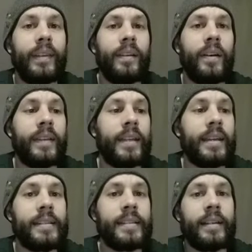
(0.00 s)
the
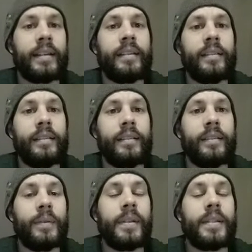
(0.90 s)
a side
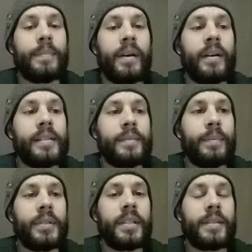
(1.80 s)
with his pawns. He's
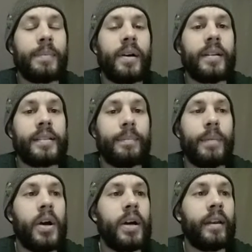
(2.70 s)
pushing his pawns.
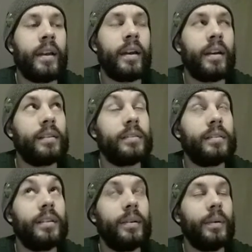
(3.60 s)

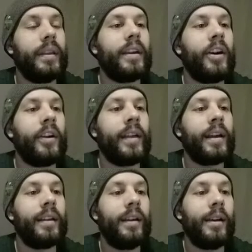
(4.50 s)
What do they call
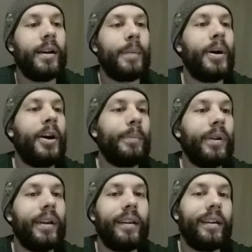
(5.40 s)
that? A pawn
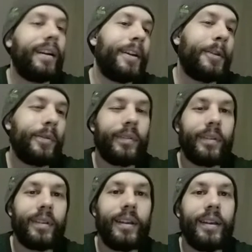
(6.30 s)
break, kind of,
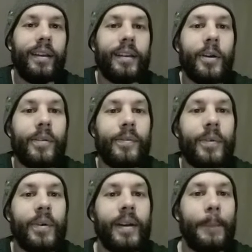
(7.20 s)
going for it.